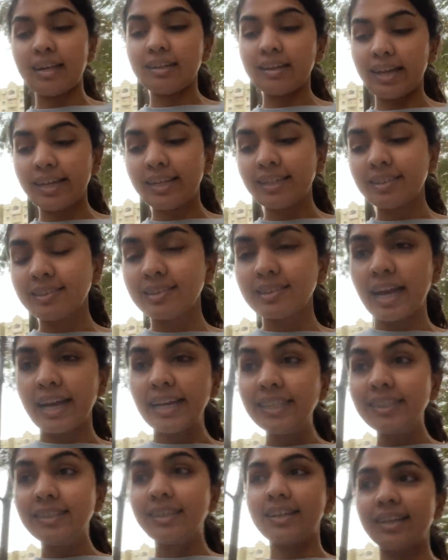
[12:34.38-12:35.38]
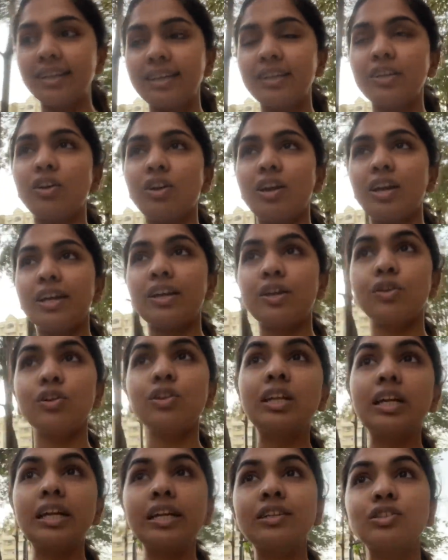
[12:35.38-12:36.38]
excited or like, you know,
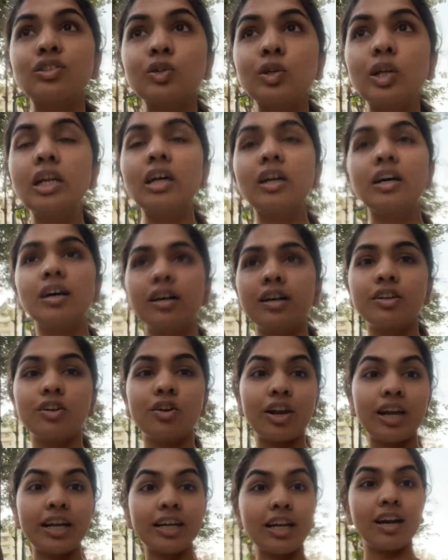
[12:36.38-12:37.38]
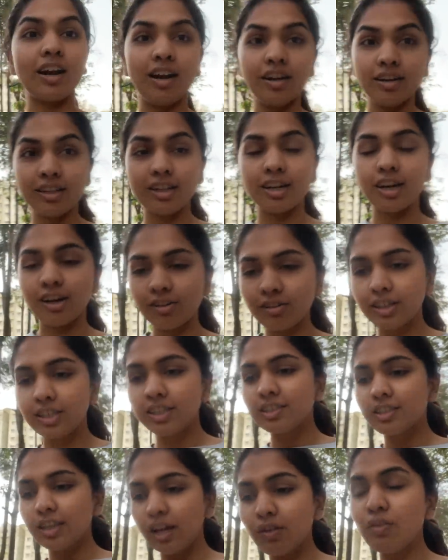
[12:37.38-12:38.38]
things to learn or like run around
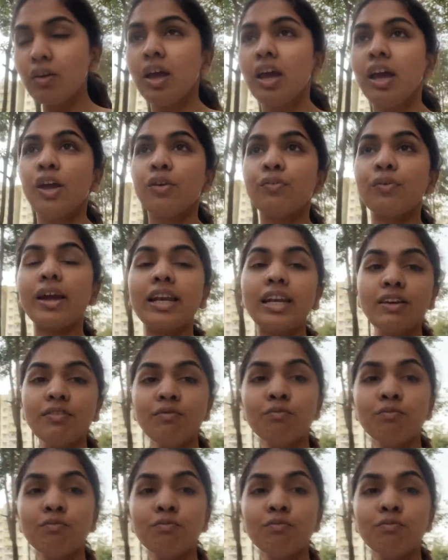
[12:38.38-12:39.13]
and stuff. If I leave